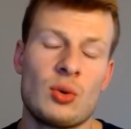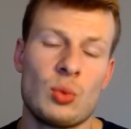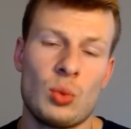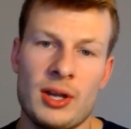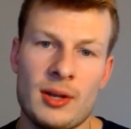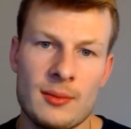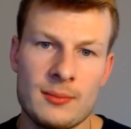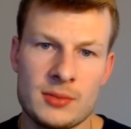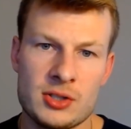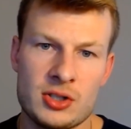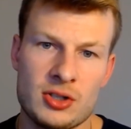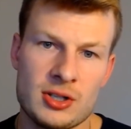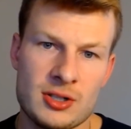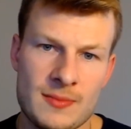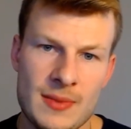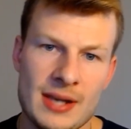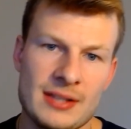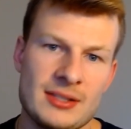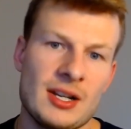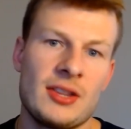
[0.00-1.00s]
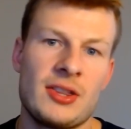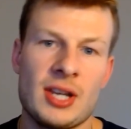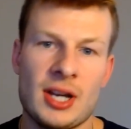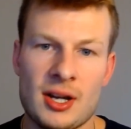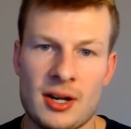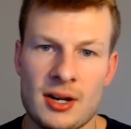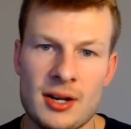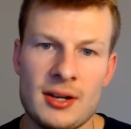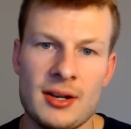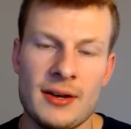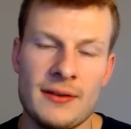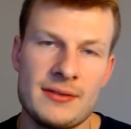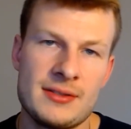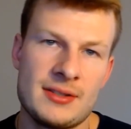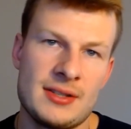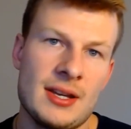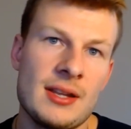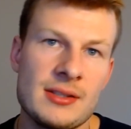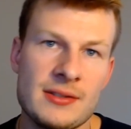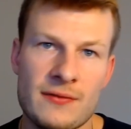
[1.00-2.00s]
Williams just makes a ton of
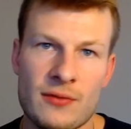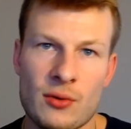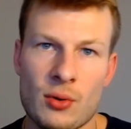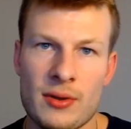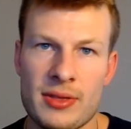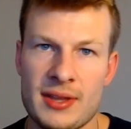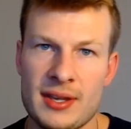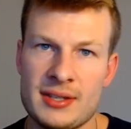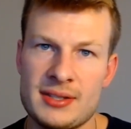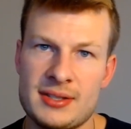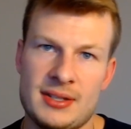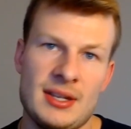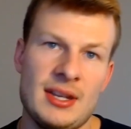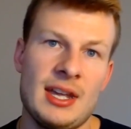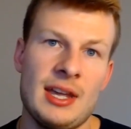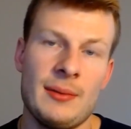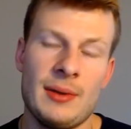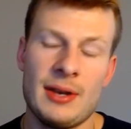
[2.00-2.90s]
sense for this team.